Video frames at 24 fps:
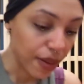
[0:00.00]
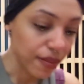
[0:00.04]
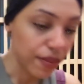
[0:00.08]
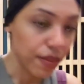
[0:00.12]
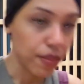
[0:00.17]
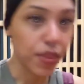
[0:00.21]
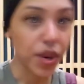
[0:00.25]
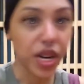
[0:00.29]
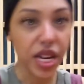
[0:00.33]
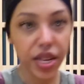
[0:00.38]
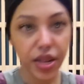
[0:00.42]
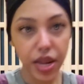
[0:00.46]

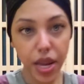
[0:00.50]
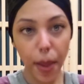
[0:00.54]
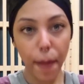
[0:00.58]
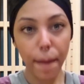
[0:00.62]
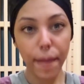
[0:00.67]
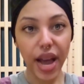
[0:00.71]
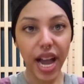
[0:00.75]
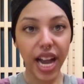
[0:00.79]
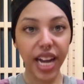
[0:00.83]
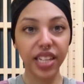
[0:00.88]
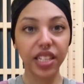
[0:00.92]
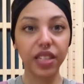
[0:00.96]
But
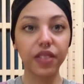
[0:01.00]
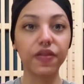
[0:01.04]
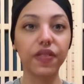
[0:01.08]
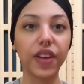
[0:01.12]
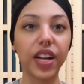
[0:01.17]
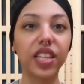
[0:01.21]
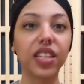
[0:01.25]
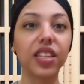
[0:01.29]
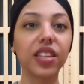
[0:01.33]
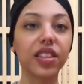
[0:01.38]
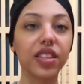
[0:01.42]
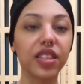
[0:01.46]
back to
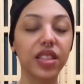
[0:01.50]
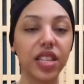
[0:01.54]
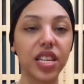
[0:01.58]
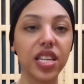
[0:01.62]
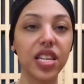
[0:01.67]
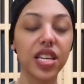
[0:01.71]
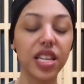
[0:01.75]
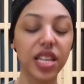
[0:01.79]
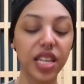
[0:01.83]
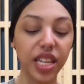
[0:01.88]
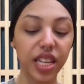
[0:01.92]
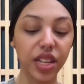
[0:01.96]
finding the
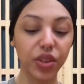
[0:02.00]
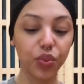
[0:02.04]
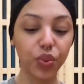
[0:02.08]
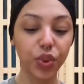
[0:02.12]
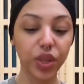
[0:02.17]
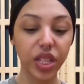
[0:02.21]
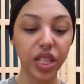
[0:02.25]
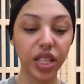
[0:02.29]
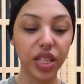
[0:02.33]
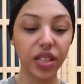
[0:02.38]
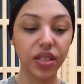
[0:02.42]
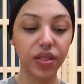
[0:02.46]
thing, it
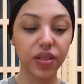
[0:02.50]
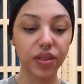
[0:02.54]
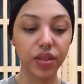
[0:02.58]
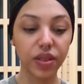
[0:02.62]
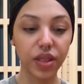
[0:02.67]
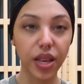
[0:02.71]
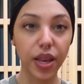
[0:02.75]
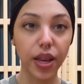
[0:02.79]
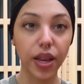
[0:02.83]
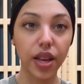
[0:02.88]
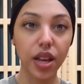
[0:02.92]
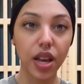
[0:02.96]
really is just like,